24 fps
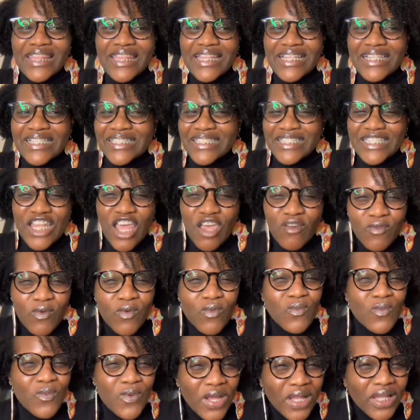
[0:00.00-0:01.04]
It's never
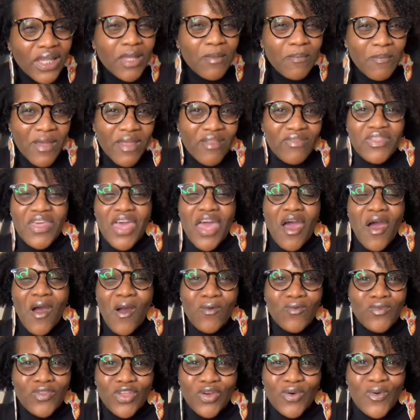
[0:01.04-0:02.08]
really been that
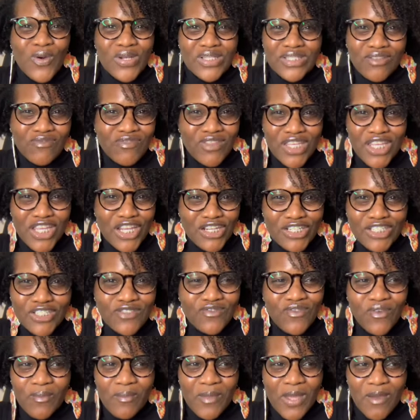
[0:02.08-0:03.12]
over the course of the years
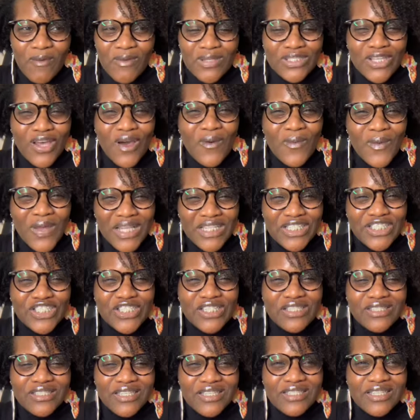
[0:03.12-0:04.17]
for me. It was always
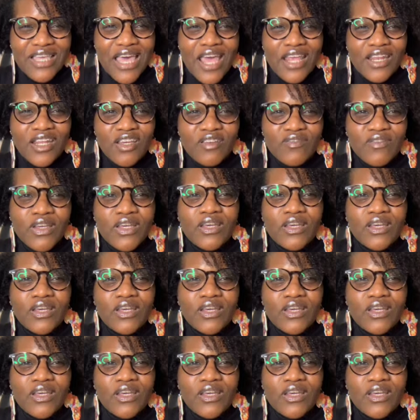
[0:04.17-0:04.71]
just this kind of,